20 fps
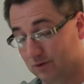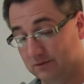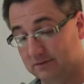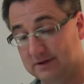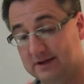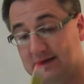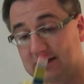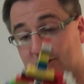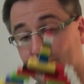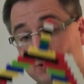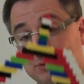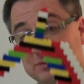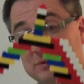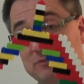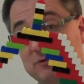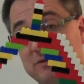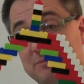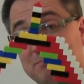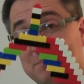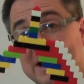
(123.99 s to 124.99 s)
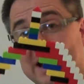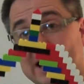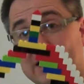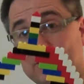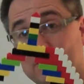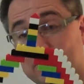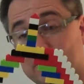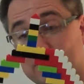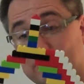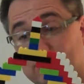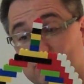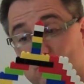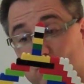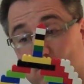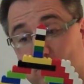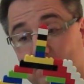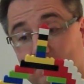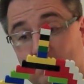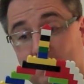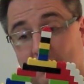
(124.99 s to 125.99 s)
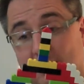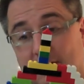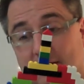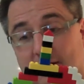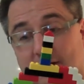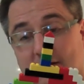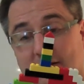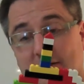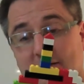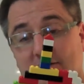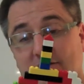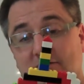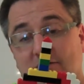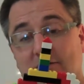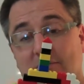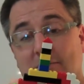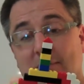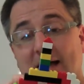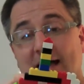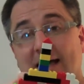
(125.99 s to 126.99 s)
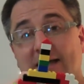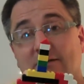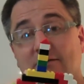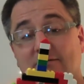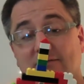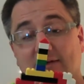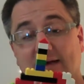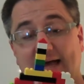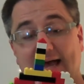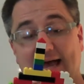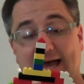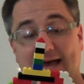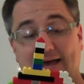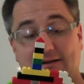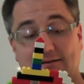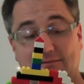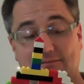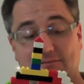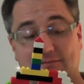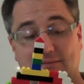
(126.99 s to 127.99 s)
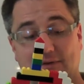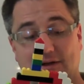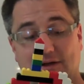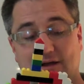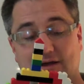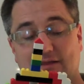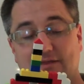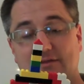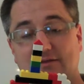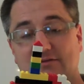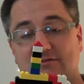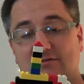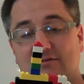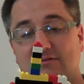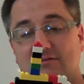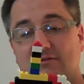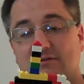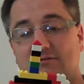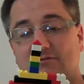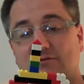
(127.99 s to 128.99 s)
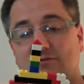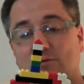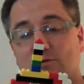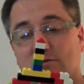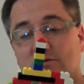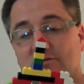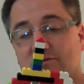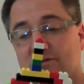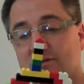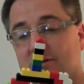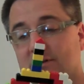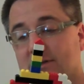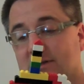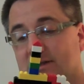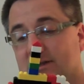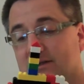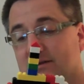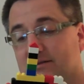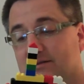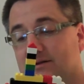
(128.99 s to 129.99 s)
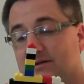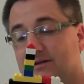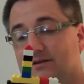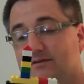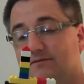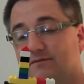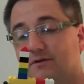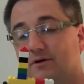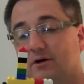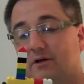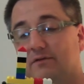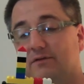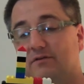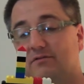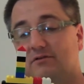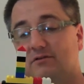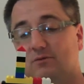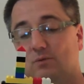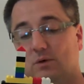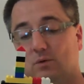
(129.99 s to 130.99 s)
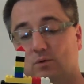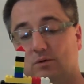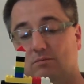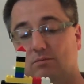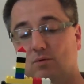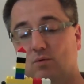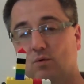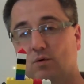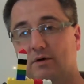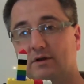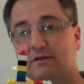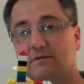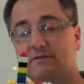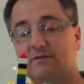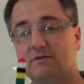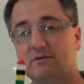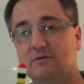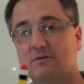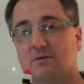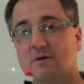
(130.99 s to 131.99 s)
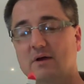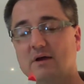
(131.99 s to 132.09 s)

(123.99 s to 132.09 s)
Now, you remember the pattern of this world? This is the mind of Adam. This is unfortunately the default. This is what we're born into.